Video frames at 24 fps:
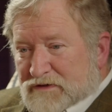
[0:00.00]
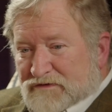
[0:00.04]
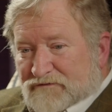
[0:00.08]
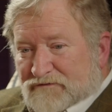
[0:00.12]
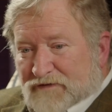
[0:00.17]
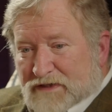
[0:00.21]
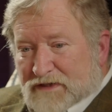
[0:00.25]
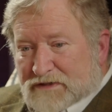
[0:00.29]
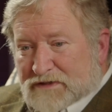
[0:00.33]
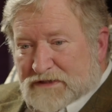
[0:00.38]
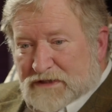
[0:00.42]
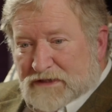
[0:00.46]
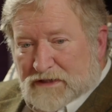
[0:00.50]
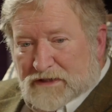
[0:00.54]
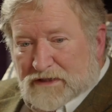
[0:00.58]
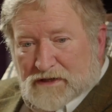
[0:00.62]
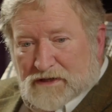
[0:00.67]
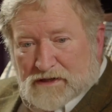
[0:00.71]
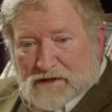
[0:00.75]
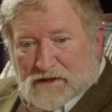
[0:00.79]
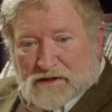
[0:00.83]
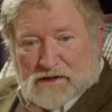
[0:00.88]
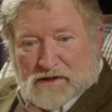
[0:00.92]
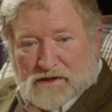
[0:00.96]
fussy,
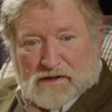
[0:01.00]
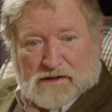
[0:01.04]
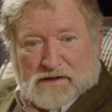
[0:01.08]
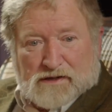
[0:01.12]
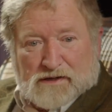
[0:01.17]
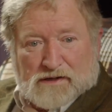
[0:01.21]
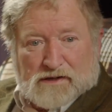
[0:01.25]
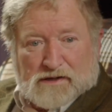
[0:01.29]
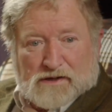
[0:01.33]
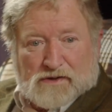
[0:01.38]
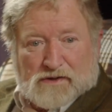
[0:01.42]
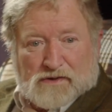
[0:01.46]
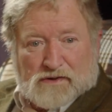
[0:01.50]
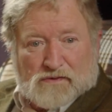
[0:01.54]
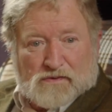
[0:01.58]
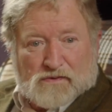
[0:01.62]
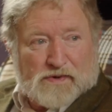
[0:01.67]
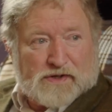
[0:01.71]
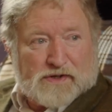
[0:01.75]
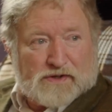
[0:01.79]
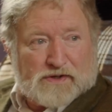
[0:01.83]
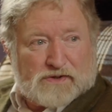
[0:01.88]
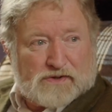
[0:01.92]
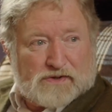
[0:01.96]

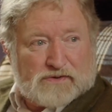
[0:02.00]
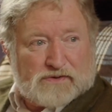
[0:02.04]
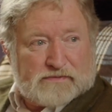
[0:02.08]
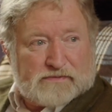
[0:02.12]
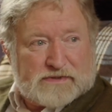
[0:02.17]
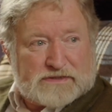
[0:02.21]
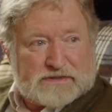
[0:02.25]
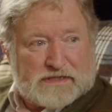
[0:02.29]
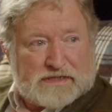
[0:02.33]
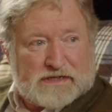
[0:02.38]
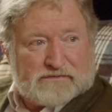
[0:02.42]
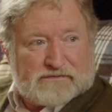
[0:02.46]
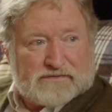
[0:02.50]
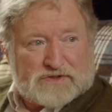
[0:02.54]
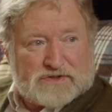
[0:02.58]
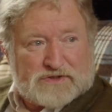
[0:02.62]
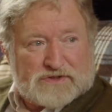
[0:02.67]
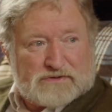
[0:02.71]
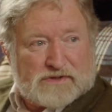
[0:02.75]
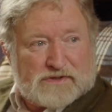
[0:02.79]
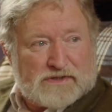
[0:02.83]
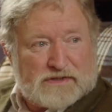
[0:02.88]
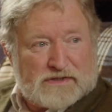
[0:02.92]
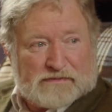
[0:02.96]
what do you do, Miss Davis?
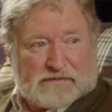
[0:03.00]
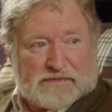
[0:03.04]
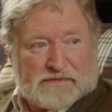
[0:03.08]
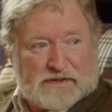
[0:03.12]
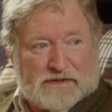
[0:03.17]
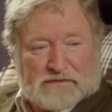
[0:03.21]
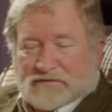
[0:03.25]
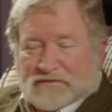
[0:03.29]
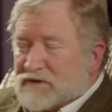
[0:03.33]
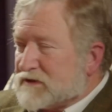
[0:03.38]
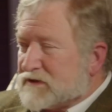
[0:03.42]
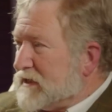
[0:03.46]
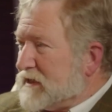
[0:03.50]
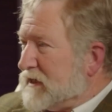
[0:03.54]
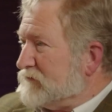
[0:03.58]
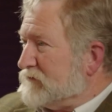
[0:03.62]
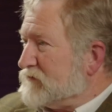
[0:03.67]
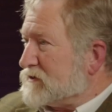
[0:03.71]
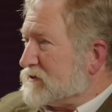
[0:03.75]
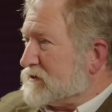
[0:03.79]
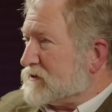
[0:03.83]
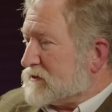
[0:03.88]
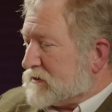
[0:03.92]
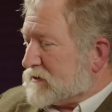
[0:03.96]
Miss
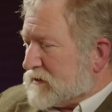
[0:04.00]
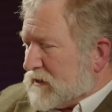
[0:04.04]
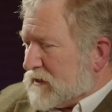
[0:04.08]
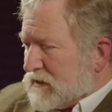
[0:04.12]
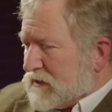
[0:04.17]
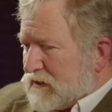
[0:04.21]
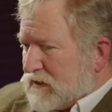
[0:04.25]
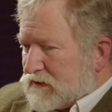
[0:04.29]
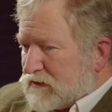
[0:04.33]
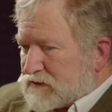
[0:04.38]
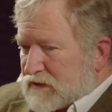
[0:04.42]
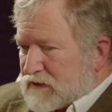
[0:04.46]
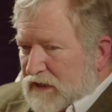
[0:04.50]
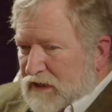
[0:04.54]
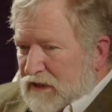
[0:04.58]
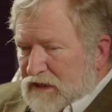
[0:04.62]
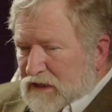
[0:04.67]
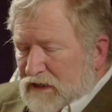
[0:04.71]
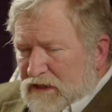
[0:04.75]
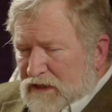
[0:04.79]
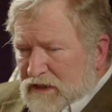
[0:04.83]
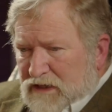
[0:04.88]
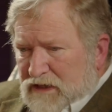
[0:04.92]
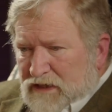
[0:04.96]
Davis is a
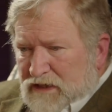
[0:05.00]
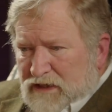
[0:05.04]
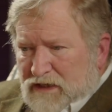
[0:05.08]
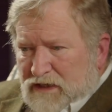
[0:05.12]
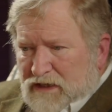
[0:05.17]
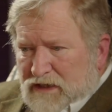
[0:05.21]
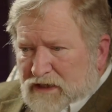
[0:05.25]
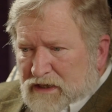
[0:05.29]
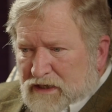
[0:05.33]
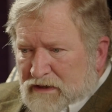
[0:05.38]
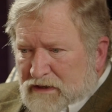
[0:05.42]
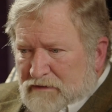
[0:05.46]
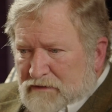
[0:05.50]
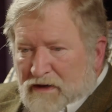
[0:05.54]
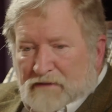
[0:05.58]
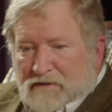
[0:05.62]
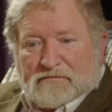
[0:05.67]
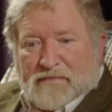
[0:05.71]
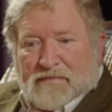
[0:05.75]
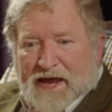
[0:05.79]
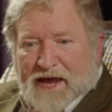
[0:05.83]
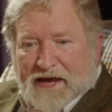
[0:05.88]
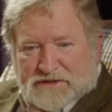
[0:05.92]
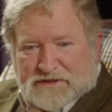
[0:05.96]

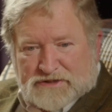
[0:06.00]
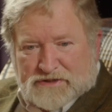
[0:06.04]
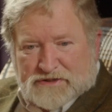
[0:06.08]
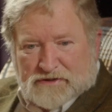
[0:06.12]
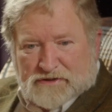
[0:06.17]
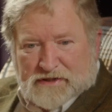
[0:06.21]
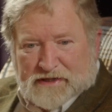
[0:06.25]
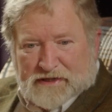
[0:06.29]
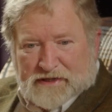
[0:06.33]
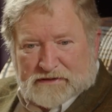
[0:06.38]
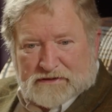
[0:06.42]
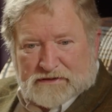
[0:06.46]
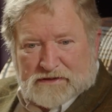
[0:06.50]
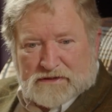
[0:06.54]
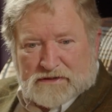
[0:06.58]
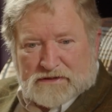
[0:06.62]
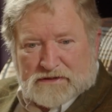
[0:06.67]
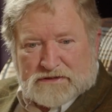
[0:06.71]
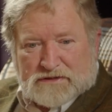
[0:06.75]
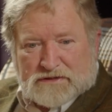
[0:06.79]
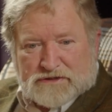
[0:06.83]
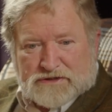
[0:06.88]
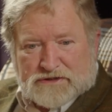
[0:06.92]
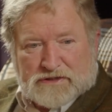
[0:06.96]
master at
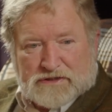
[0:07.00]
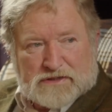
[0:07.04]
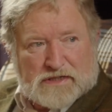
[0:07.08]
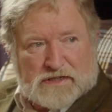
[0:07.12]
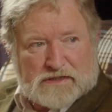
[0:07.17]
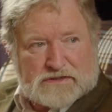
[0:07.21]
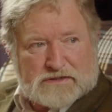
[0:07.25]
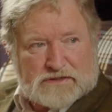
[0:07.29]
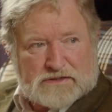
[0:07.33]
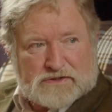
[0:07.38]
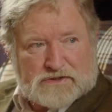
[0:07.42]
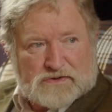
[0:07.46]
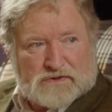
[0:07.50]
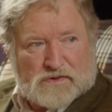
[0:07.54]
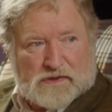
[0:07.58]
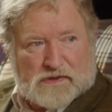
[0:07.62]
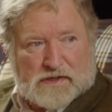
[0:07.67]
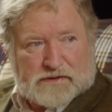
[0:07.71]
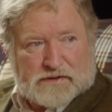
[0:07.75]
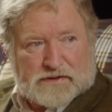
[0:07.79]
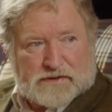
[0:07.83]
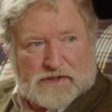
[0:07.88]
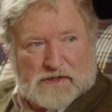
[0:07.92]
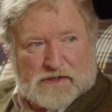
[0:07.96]
this. She does it to
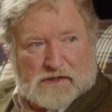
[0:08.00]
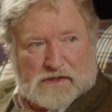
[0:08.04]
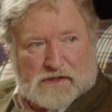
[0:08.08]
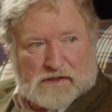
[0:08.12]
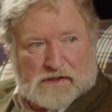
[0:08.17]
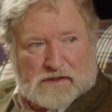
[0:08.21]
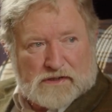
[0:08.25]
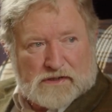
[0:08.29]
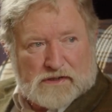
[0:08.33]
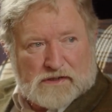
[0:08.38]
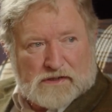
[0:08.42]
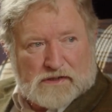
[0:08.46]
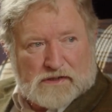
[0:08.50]
our dog.